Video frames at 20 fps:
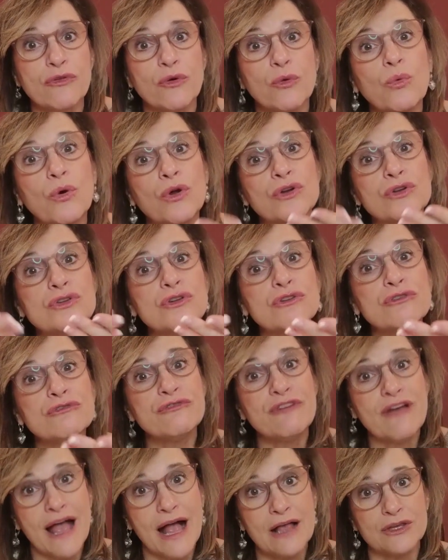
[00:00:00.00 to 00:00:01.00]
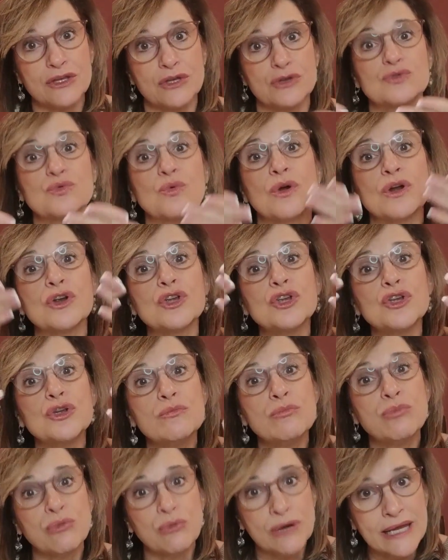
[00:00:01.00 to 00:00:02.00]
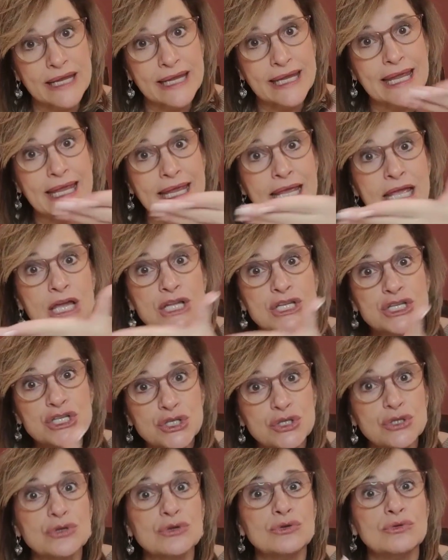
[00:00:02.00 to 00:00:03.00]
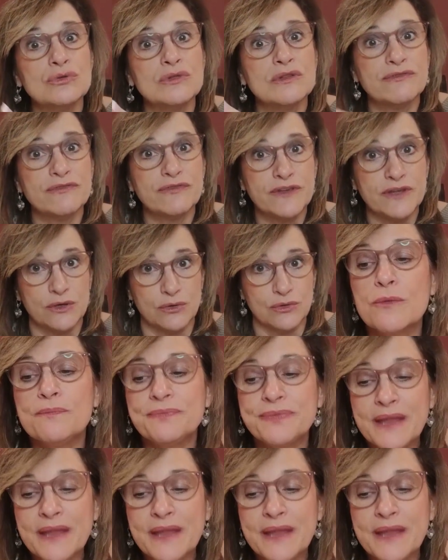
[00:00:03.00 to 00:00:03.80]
What are your values? What are you bringing to the field?